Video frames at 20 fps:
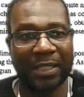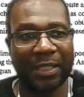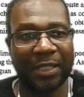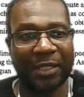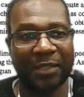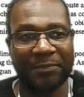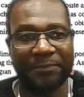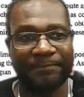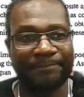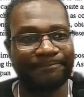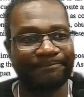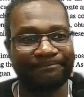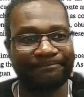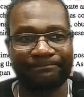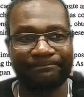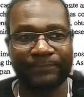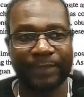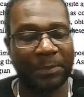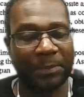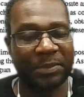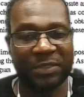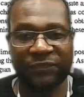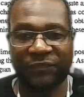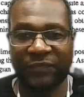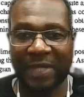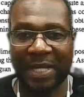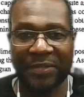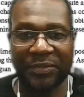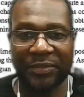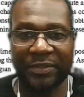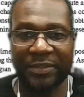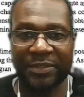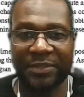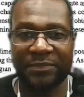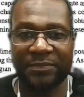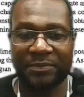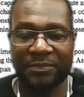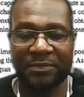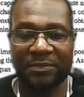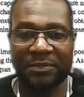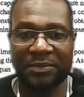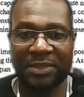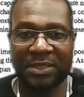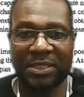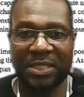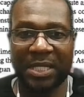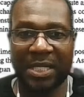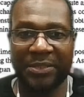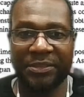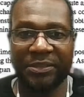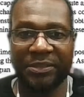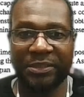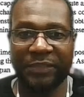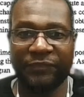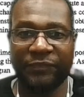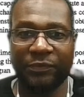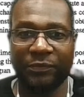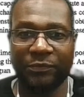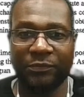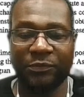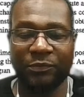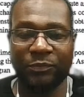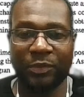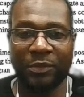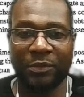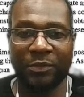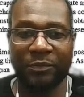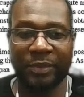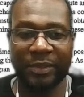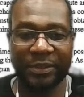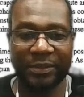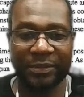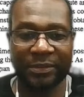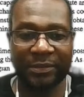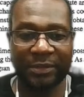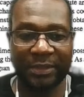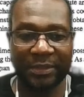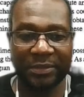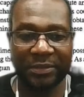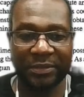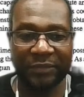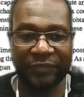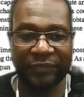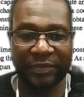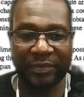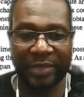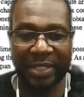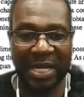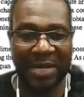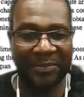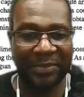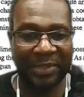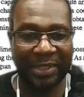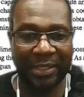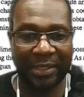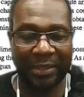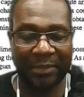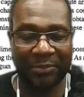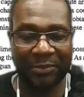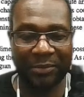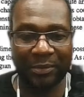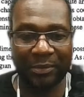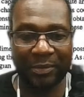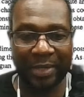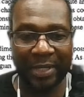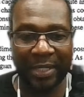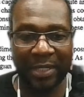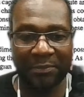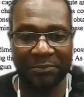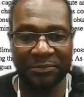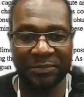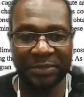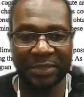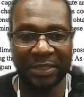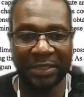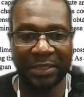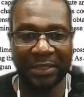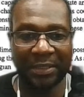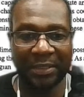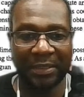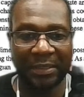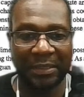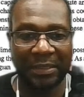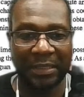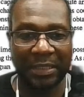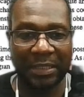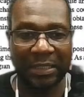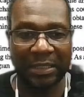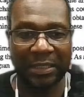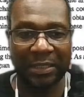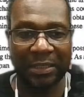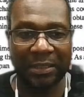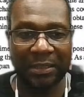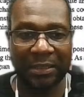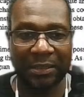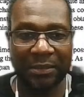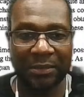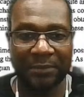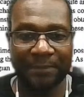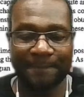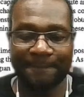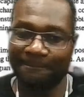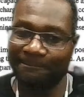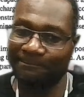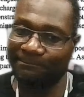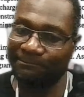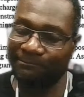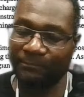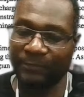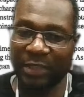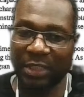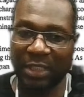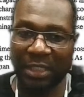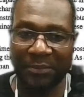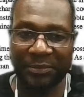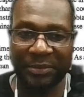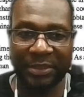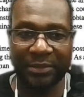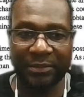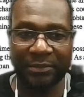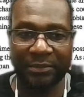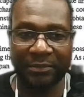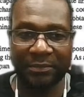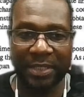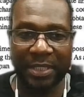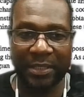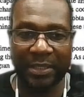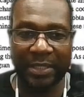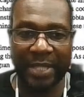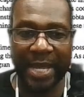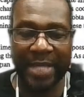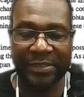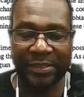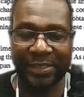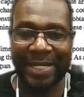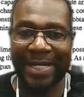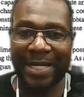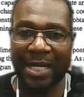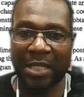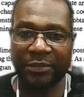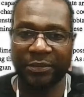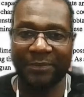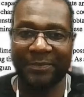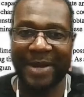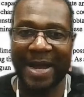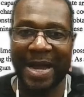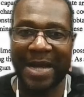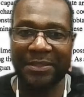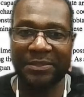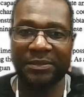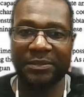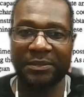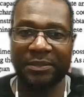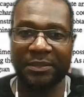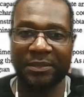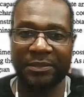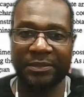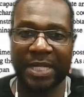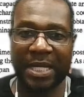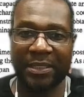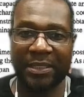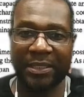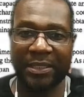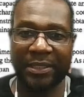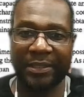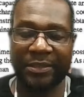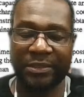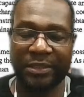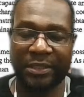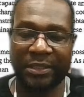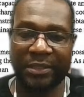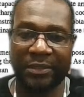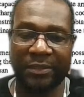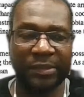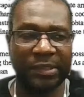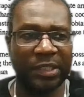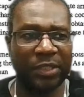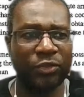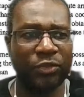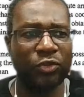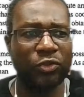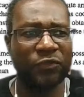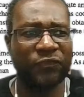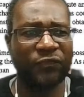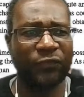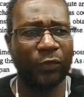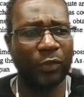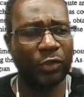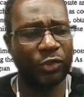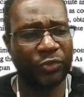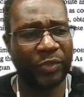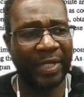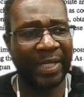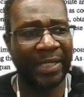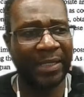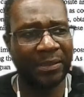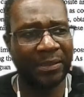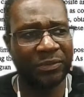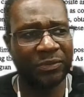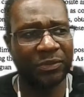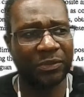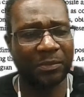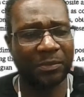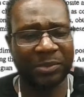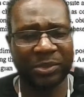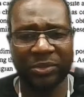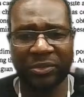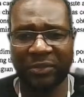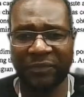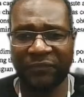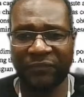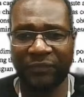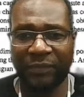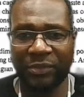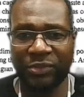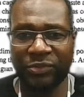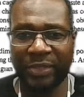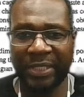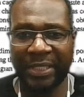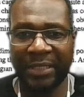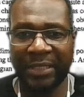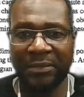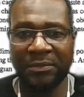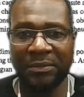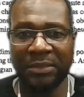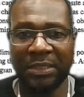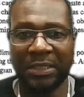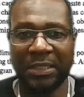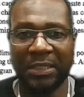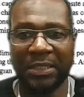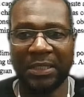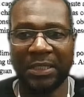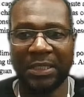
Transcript: I'm just finding this kind of difficult to work with. It's a very complicated program. I mean, it has a lot out the box. It's not like it uses Fortran, so I'm learning Fortran.